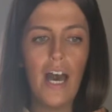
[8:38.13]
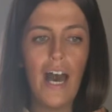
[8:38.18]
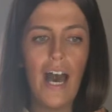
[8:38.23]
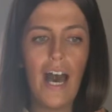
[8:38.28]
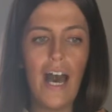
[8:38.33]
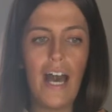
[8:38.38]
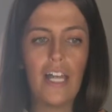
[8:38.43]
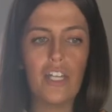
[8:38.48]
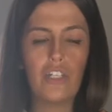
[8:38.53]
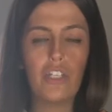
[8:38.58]

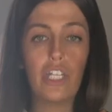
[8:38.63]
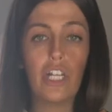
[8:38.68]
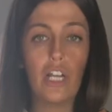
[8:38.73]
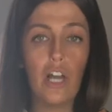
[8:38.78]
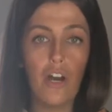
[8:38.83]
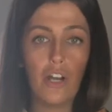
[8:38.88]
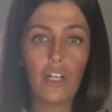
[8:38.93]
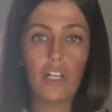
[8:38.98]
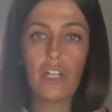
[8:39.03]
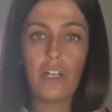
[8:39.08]
And the
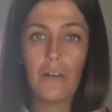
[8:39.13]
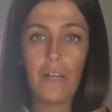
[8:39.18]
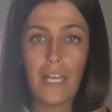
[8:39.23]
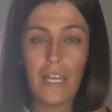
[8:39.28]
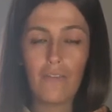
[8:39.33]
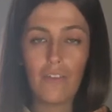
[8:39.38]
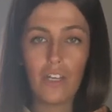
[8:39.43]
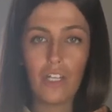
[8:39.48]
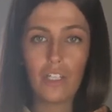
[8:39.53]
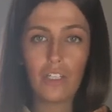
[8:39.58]
longer you
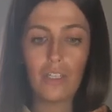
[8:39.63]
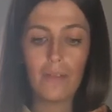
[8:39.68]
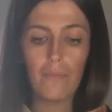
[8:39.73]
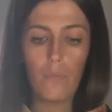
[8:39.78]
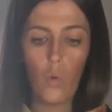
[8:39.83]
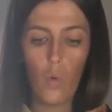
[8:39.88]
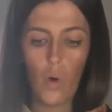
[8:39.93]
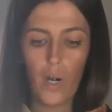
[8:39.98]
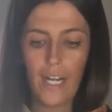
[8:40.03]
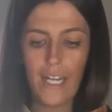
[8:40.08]
leave it, the
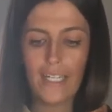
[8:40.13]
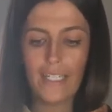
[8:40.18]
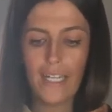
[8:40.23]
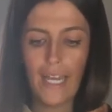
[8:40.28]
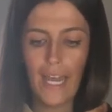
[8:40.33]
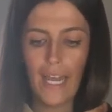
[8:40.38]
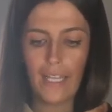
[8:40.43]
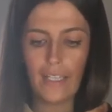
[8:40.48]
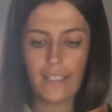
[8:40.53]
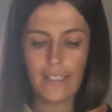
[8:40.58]
more
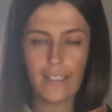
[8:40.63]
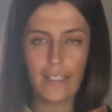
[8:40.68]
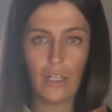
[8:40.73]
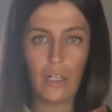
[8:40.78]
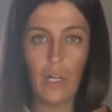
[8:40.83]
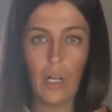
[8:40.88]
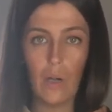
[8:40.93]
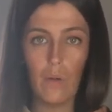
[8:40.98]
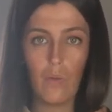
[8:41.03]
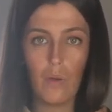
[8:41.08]
intense the
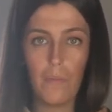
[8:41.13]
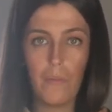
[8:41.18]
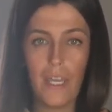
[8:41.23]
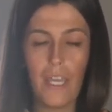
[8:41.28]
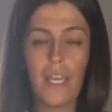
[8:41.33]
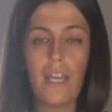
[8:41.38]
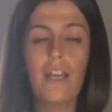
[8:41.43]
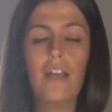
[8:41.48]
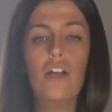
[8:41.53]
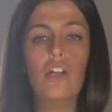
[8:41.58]
colour will
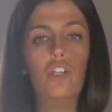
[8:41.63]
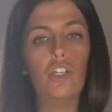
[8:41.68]
be.